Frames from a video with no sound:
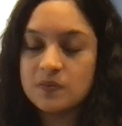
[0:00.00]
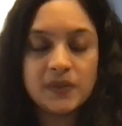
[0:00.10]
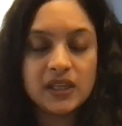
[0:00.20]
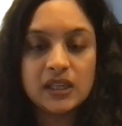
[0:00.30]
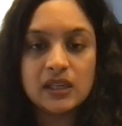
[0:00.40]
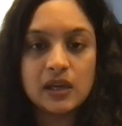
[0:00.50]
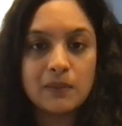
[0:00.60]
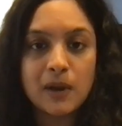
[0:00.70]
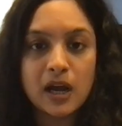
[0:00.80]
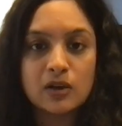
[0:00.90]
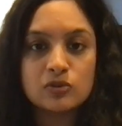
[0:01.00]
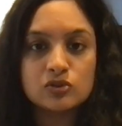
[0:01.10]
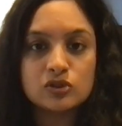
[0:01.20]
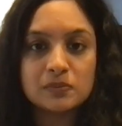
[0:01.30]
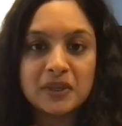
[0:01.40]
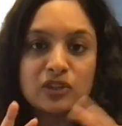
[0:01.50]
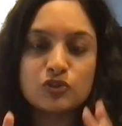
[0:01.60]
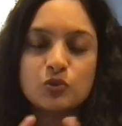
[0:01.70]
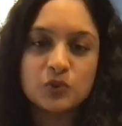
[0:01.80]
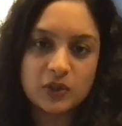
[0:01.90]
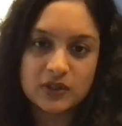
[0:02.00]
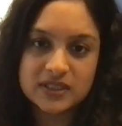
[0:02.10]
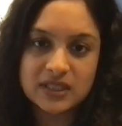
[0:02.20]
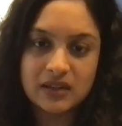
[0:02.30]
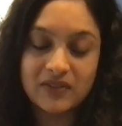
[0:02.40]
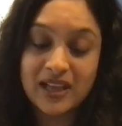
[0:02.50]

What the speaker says: be about being true to yourself.